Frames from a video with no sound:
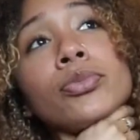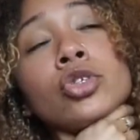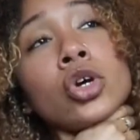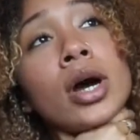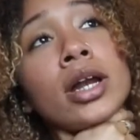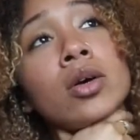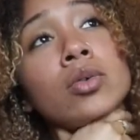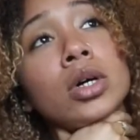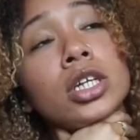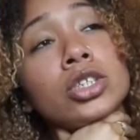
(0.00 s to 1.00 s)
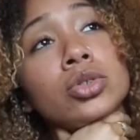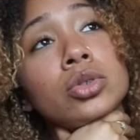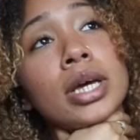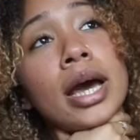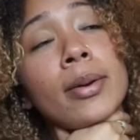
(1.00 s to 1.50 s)
So I don't want to do
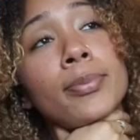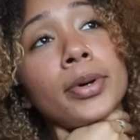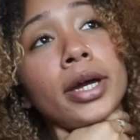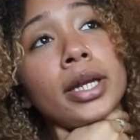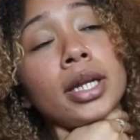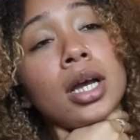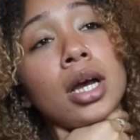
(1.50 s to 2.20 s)
that, but